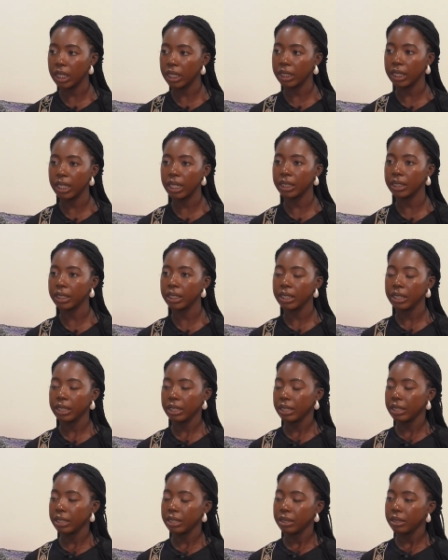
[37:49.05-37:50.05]
And then
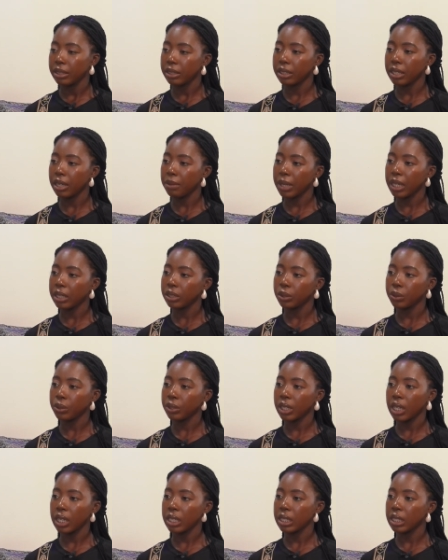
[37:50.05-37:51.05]
the man
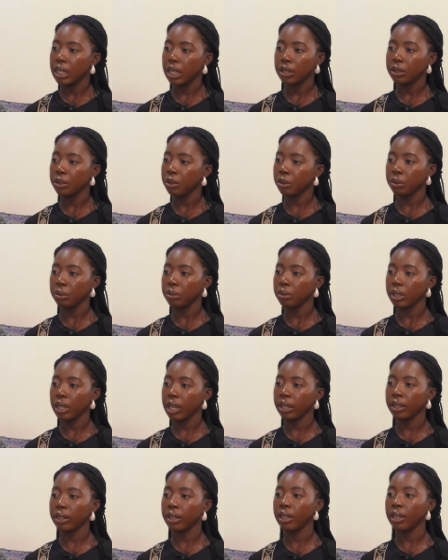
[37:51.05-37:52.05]
told us that no,
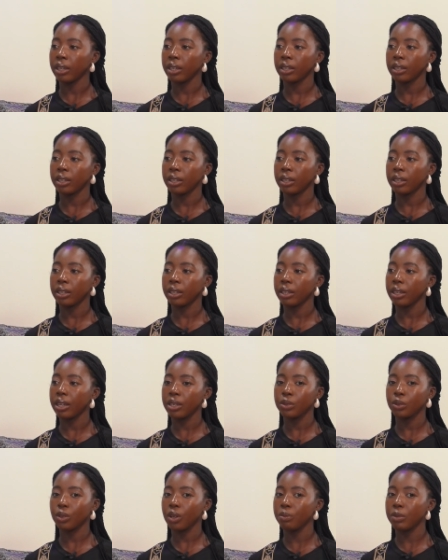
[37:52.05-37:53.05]
like the
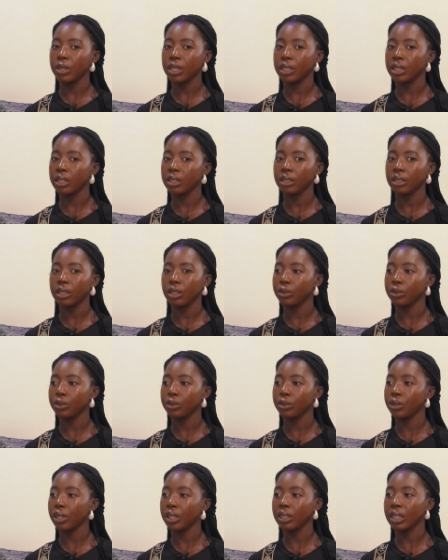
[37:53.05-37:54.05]
AIDS Commission
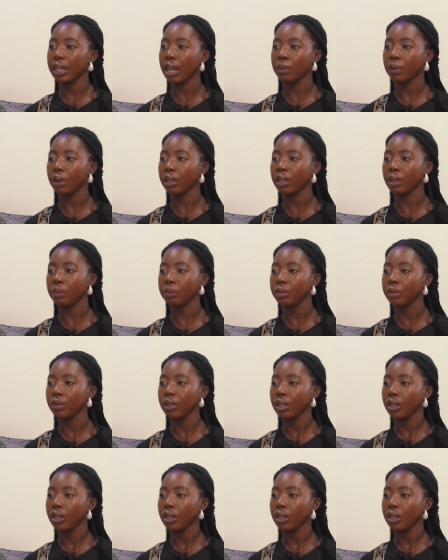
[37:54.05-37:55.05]
literally doesn't care
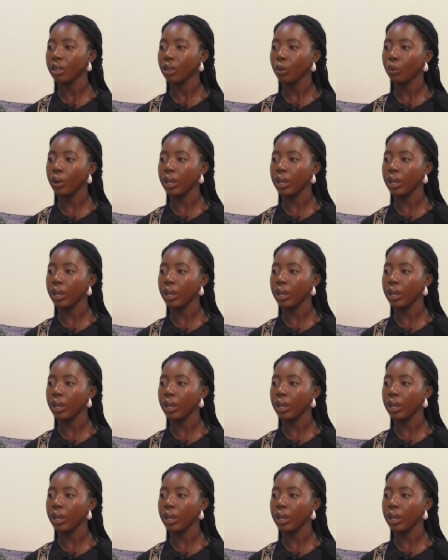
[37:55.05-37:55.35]
about them.